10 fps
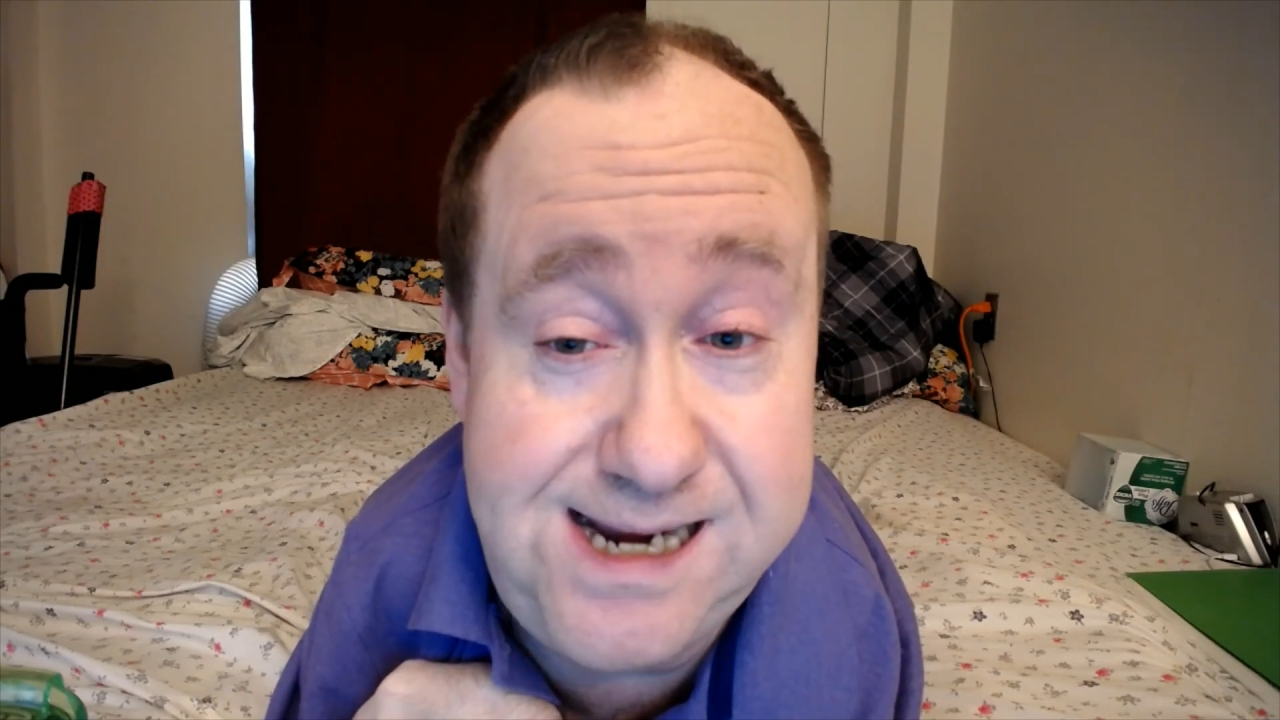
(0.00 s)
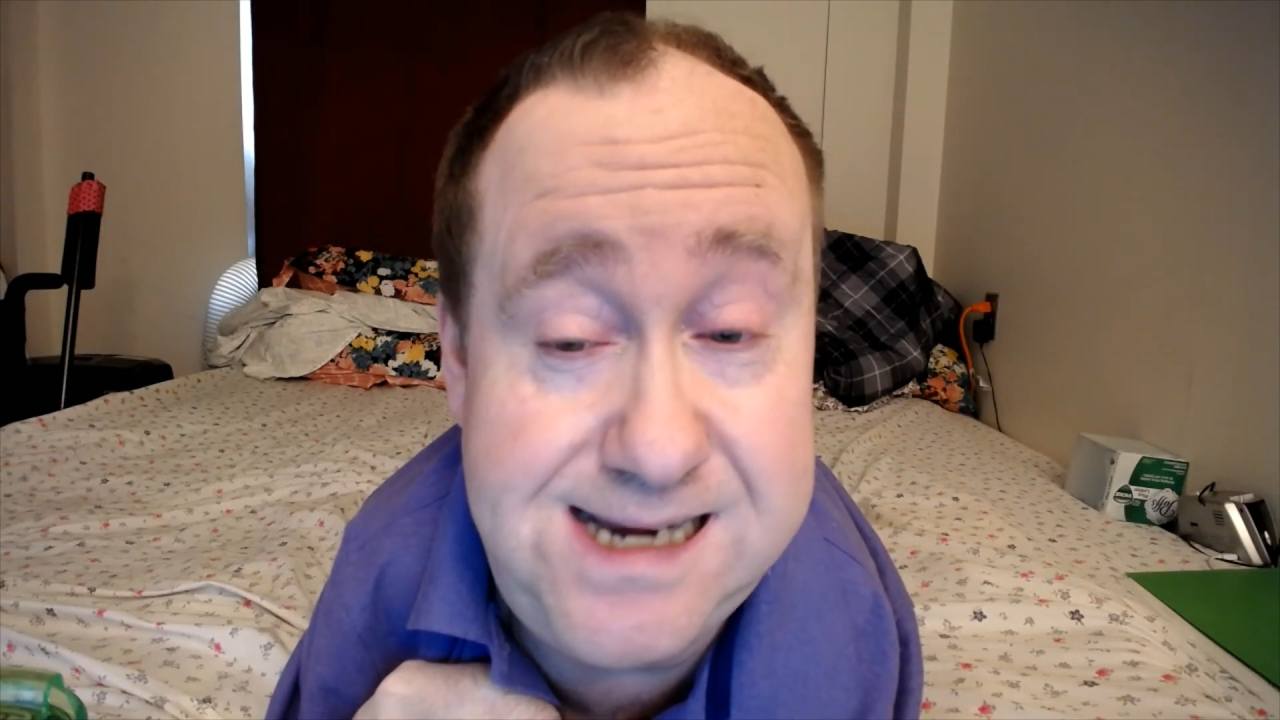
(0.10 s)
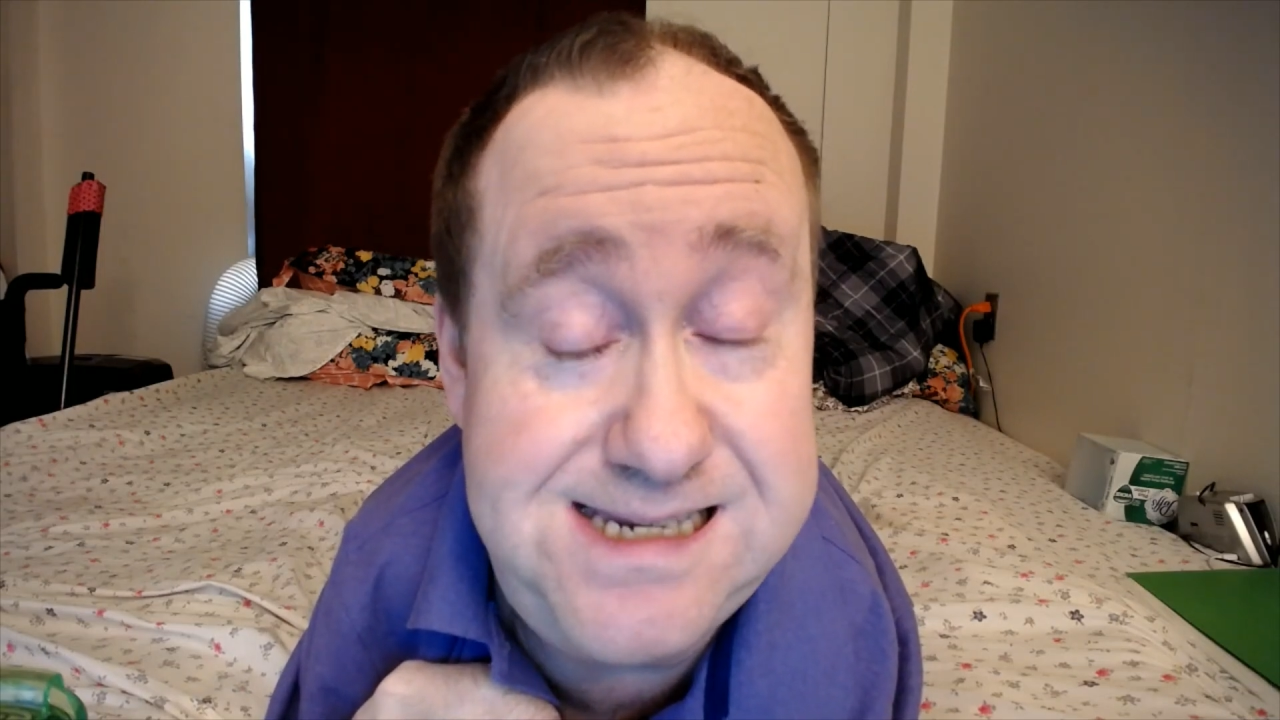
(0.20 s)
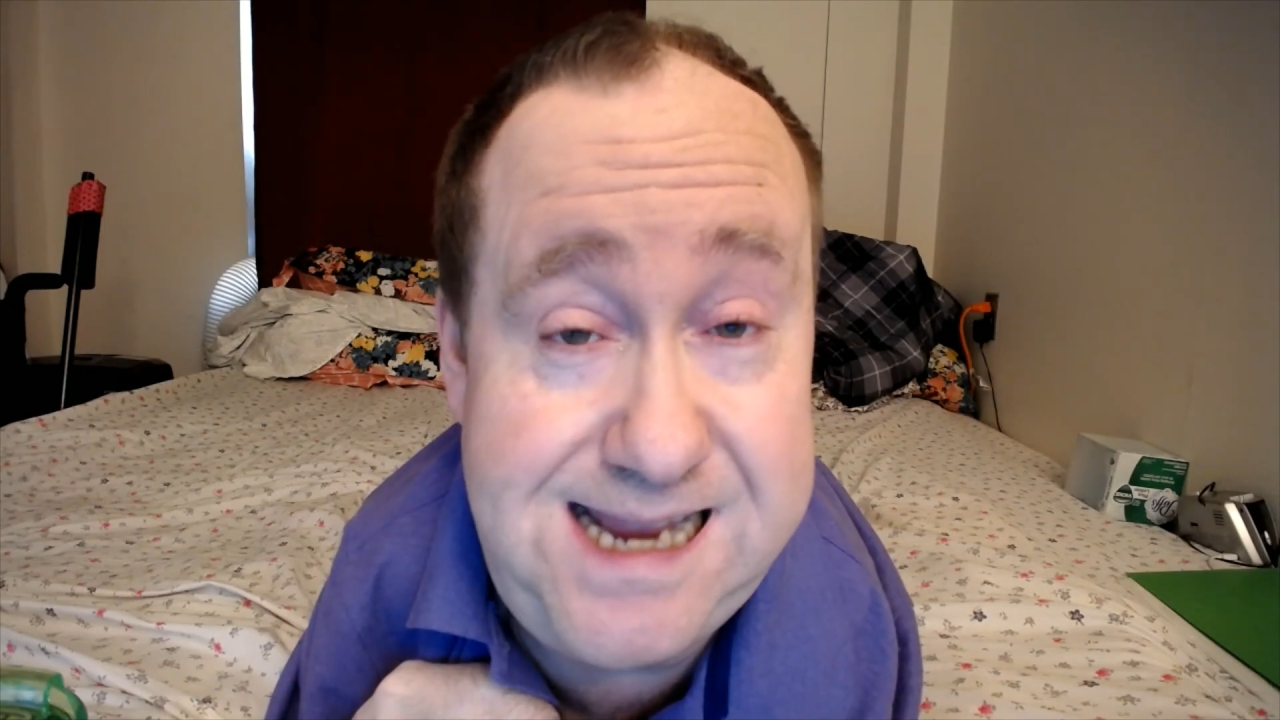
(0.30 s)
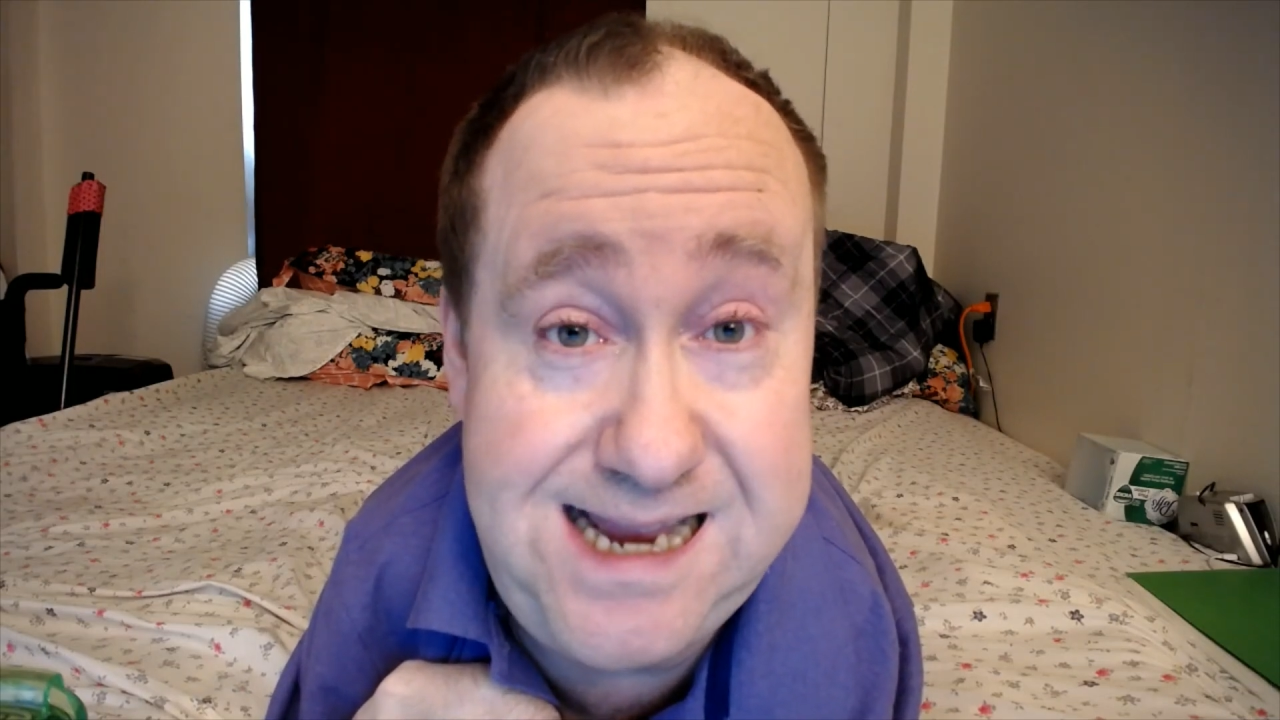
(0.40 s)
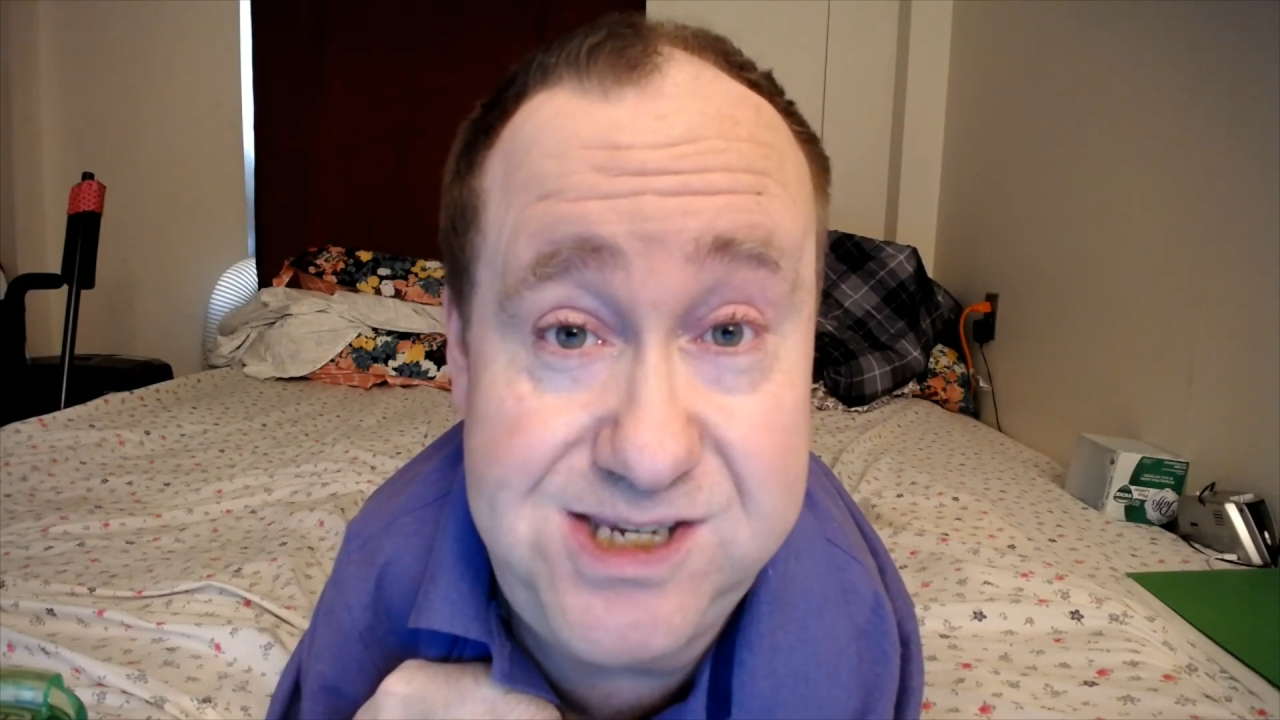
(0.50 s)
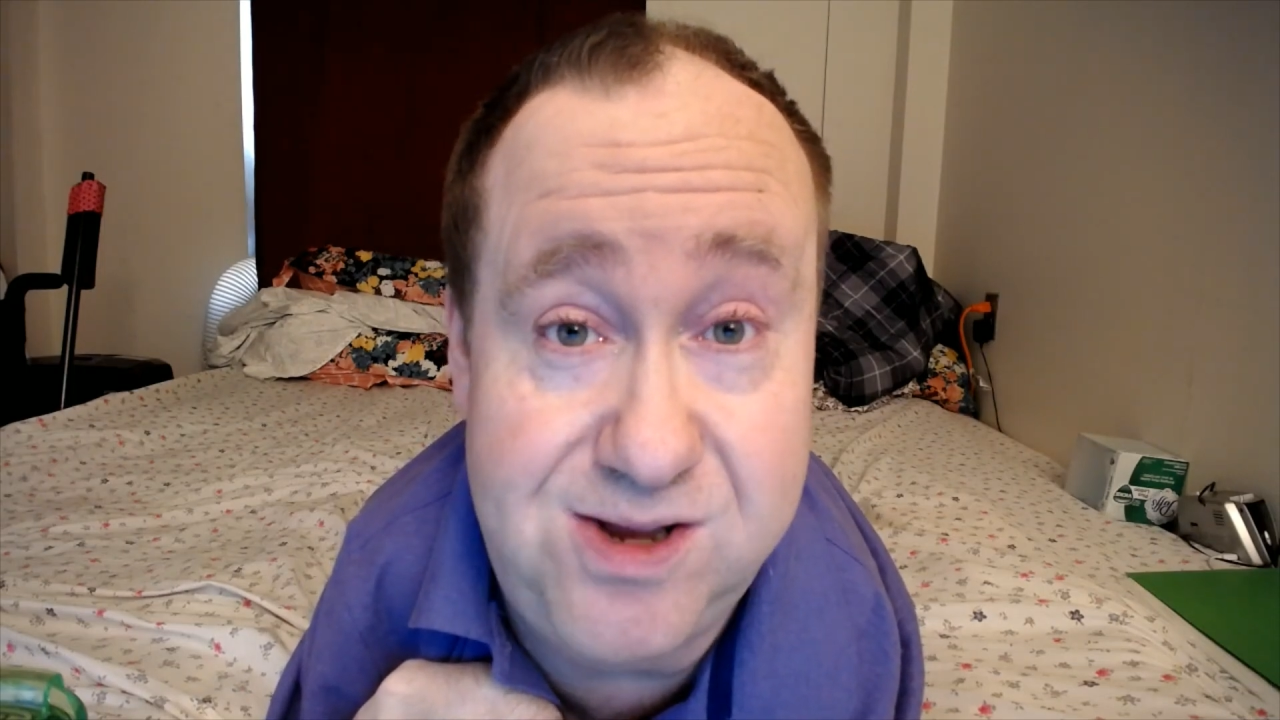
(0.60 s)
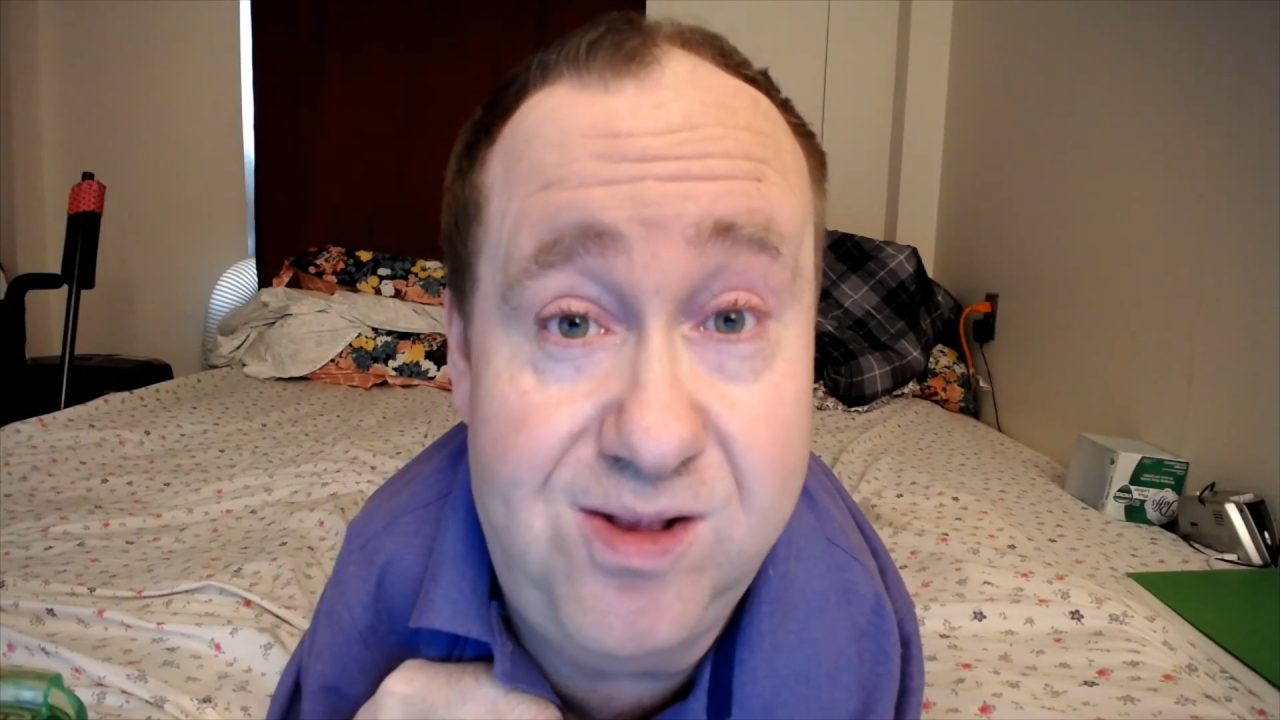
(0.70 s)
It takes a